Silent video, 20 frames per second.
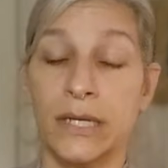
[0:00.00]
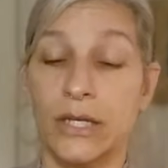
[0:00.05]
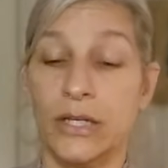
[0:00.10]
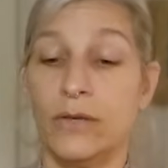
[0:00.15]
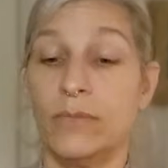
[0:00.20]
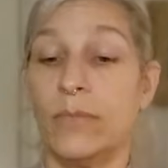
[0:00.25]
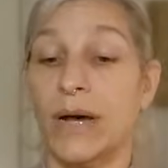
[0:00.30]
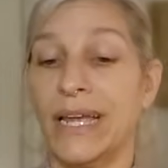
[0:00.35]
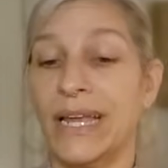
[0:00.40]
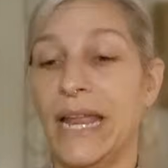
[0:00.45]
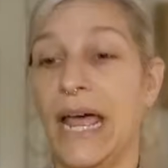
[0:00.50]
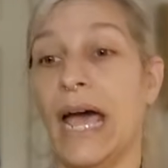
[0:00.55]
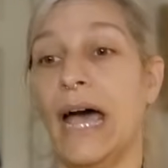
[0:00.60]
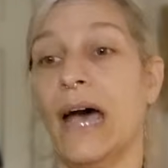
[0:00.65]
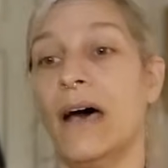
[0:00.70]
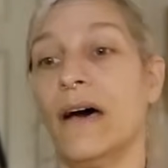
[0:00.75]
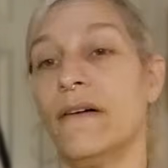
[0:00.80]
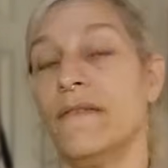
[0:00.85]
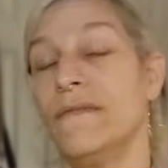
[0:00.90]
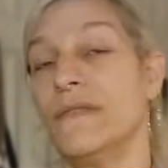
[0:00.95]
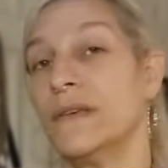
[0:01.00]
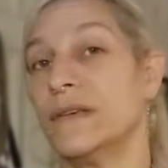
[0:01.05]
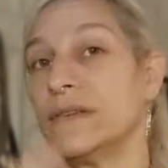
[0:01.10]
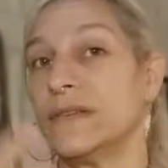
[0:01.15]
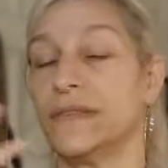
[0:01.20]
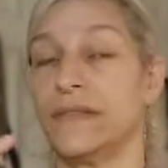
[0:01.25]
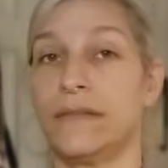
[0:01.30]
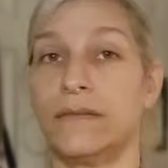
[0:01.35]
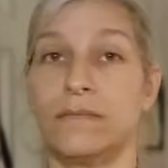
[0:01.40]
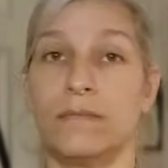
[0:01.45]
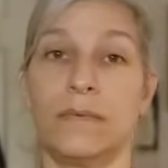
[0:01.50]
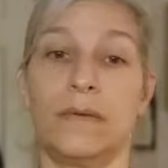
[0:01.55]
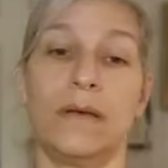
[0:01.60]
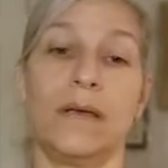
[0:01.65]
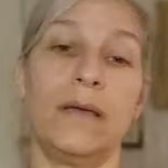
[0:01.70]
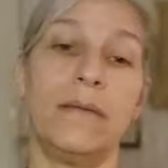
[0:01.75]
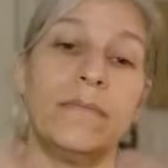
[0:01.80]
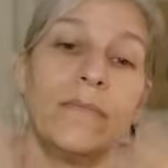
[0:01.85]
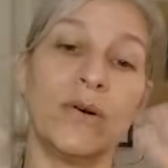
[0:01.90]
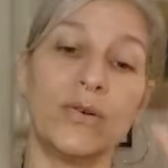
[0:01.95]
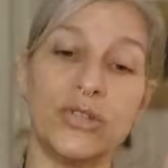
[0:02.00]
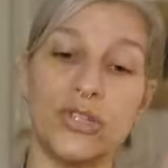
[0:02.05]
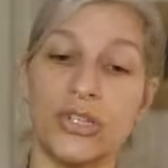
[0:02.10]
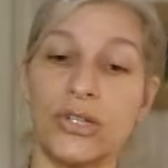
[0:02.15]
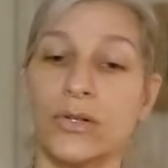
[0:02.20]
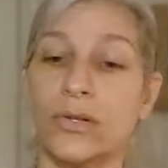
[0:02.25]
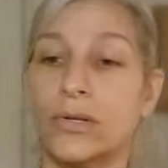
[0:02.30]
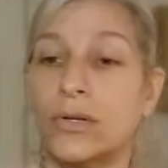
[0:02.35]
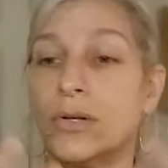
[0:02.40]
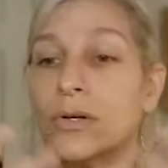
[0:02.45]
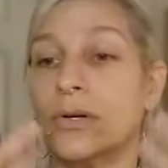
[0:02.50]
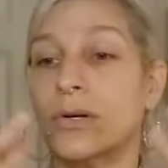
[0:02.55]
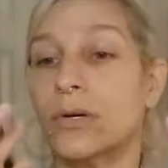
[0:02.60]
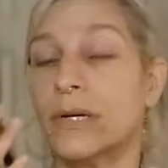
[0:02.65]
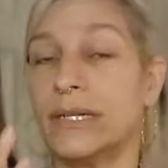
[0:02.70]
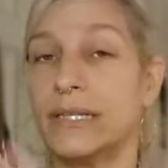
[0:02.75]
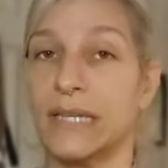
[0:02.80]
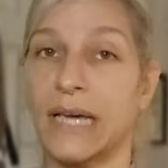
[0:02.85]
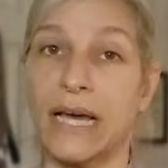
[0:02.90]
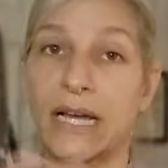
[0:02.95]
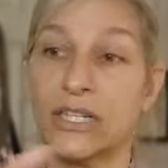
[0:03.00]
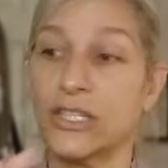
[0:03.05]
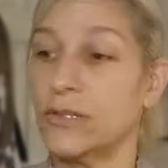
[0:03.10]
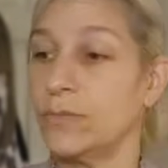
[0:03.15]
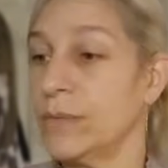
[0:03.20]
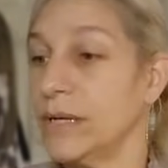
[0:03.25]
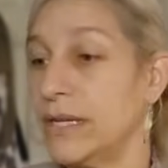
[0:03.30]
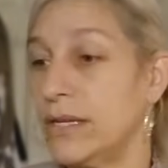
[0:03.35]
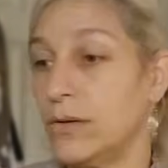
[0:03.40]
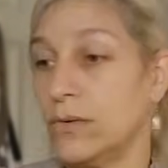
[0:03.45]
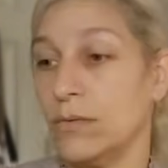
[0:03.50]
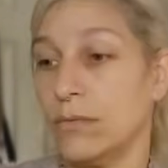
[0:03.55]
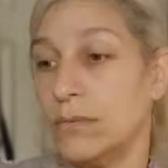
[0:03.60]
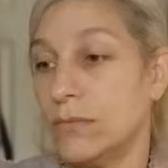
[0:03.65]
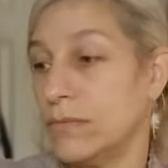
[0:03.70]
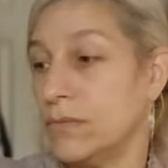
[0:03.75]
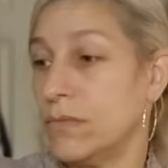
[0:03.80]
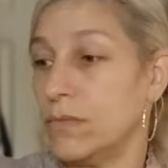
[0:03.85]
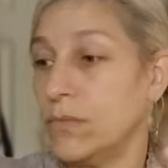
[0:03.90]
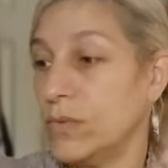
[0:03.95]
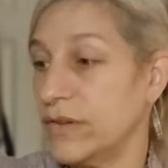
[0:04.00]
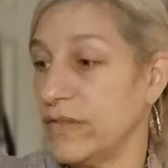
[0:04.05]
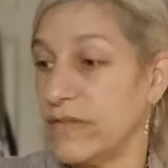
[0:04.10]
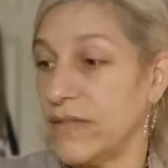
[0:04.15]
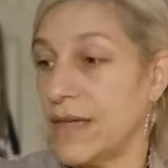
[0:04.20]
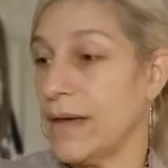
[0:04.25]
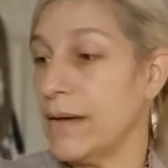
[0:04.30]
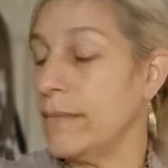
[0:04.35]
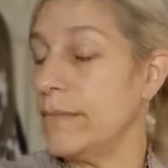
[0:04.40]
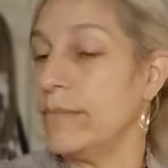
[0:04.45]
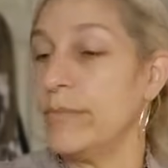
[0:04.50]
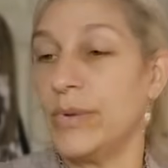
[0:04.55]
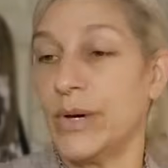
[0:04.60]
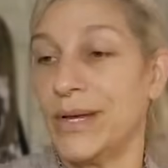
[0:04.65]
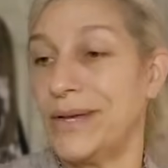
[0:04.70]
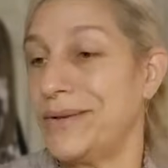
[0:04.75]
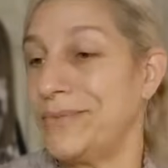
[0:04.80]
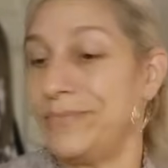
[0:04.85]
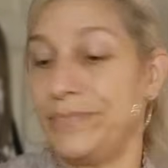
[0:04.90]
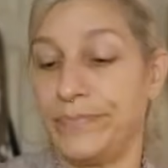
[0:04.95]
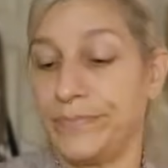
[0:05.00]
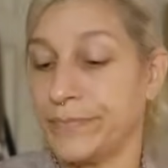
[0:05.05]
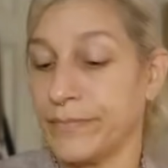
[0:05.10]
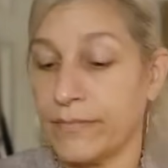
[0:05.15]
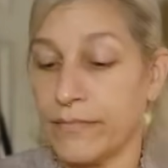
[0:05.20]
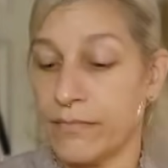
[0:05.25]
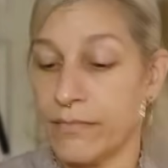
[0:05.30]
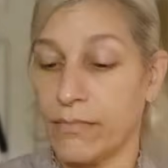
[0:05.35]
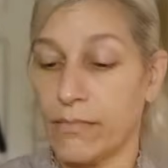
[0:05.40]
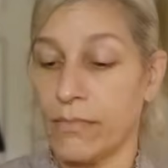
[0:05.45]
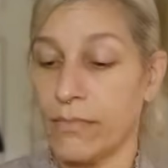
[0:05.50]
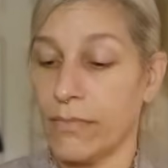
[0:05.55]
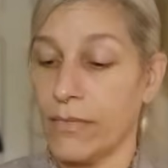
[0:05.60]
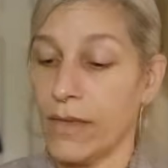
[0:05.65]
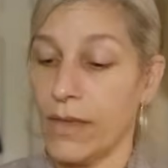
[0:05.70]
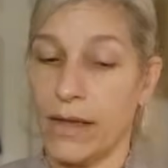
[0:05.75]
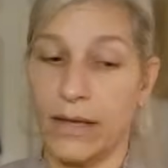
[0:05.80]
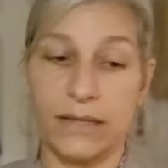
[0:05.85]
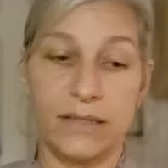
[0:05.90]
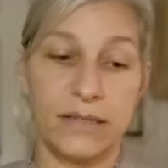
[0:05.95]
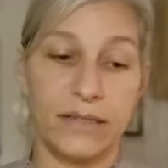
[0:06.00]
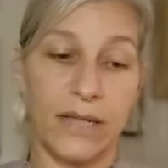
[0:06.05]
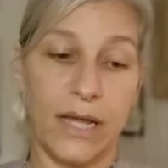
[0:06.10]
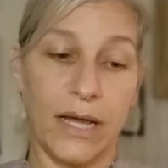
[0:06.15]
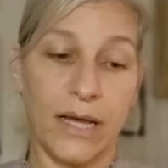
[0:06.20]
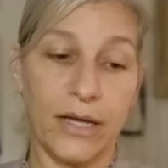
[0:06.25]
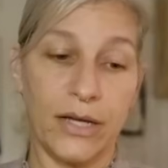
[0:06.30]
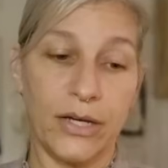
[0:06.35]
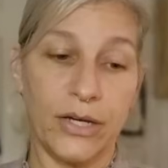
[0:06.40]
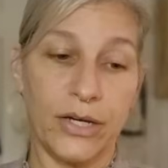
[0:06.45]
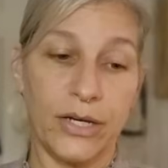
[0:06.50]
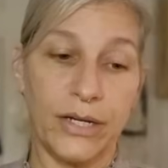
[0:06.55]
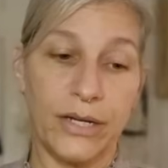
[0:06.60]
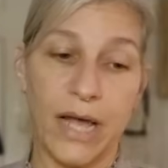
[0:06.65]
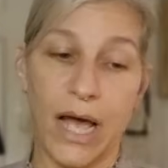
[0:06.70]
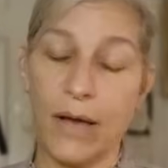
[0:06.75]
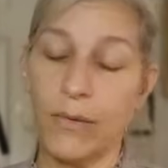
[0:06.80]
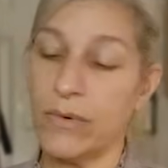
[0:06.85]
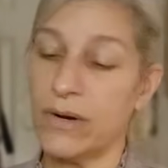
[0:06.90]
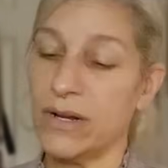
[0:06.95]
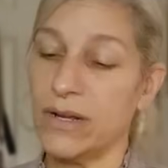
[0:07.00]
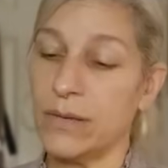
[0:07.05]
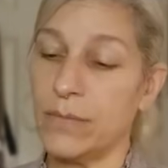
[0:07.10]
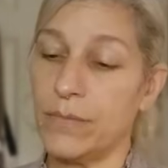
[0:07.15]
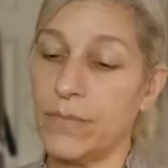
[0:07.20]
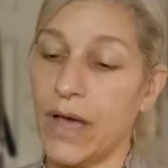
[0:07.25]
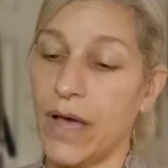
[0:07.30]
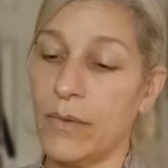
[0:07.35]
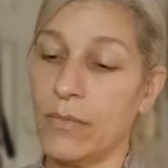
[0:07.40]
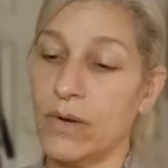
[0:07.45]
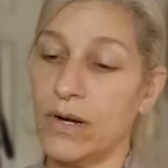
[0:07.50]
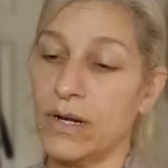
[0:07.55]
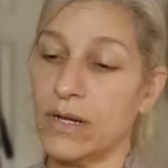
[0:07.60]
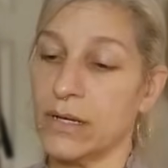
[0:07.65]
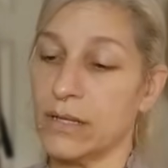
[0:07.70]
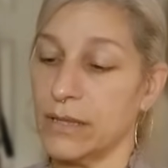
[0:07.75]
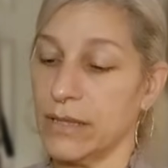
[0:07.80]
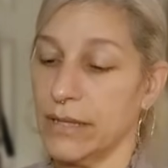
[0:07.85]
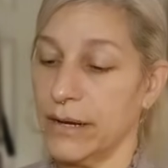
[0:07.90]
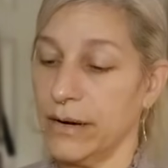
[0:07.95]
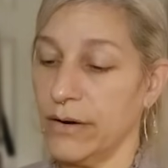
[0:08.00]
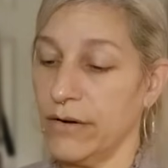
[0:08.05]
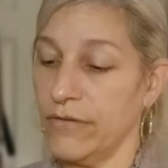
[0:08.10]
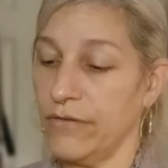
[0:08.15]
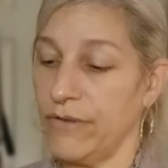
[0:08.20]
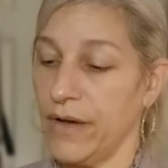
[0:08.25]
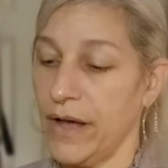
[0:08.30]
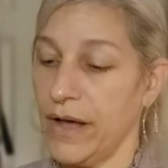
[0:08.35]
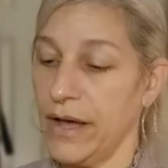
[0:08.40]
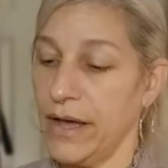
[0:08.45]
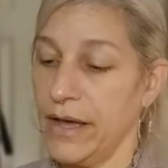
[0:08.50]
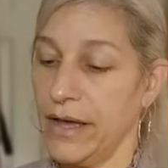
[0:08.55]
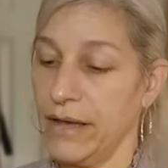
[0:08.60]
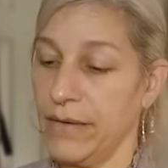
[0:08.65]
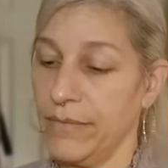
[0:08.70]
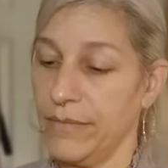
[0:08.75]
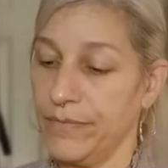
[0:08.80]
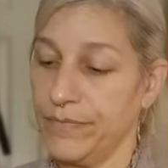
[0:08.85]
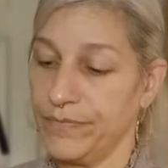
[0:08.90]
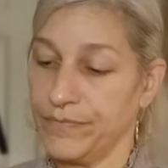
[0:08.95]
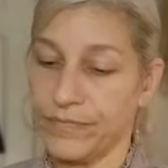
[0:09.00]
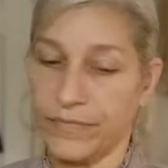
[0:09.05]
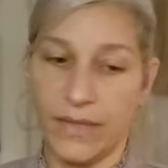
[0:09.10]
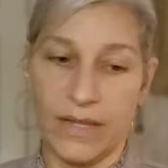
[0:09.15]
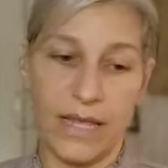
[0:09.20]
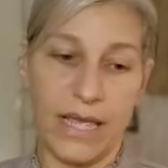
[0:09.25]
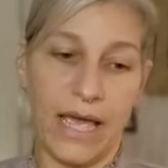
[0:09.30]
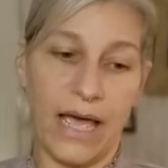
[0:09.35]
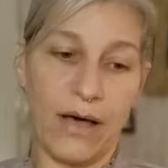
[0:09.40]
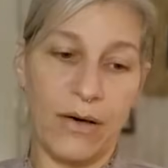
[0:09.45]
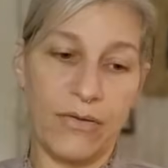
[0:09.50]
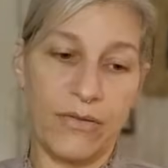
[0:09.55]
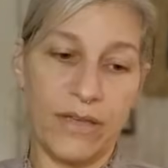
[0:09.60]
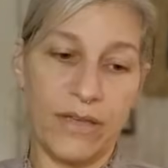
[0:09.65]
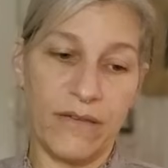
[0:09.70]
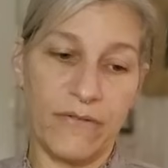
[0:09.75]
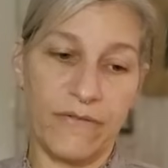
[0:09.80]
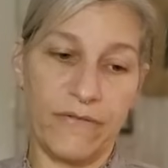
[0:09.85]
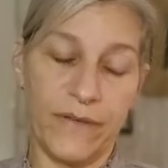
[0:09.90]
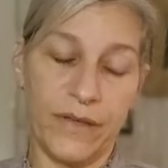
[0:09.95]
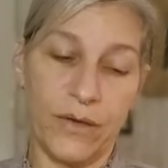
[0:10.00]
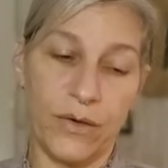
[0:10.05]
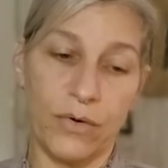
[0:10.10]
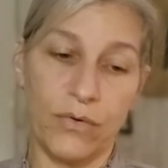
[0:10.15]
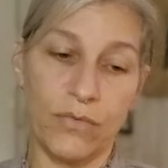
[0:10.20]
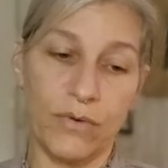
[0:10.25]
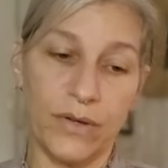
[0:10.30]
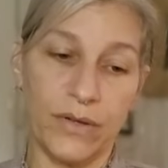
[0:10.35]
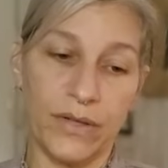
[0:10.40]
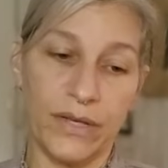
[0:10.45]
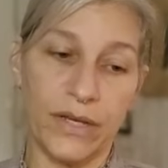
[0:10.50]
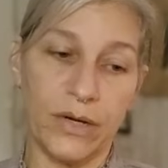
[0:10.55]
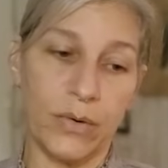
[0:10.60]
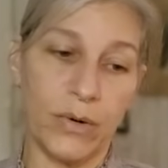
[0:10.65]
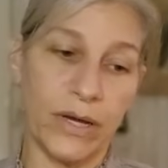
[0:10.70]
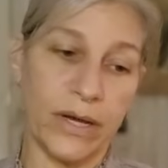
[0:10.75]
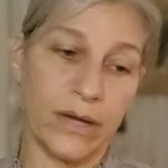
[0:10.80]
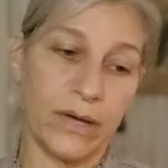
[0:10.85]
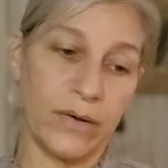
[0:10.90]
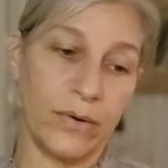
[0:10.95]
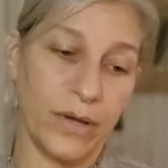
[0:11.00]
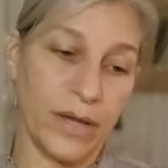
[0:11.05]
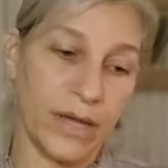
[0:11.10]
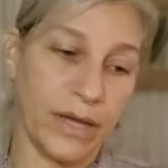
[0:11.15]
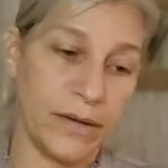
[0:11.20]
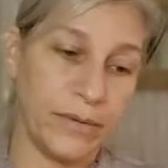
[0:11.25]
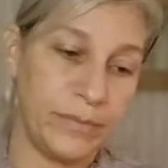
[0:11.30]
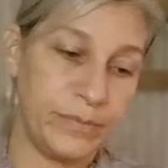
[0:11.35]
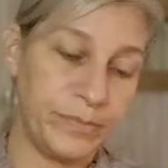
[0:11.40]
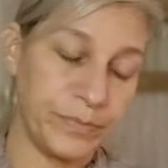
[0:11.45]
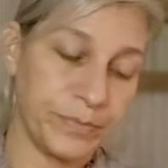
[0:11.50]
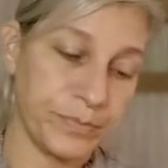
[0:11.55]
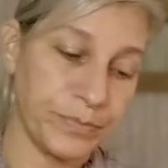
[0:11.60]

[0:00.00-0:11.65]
You might have this emotional attachment with them, but it's not good. I want to clarify how feel really quick, okay?